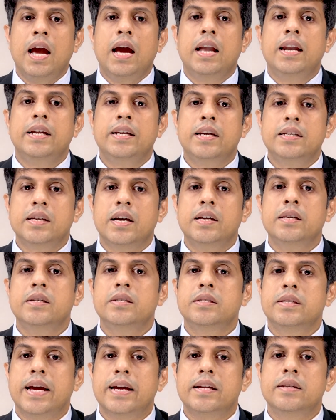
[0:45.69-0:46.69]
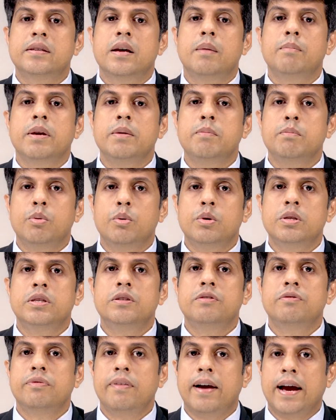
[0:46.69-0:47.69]
Let us understand some
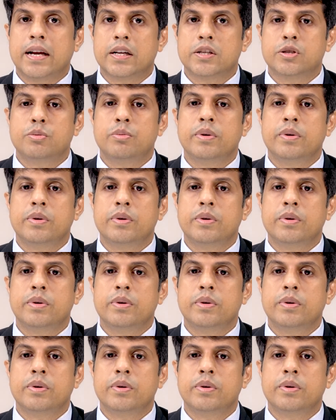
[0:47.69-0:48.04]
important facts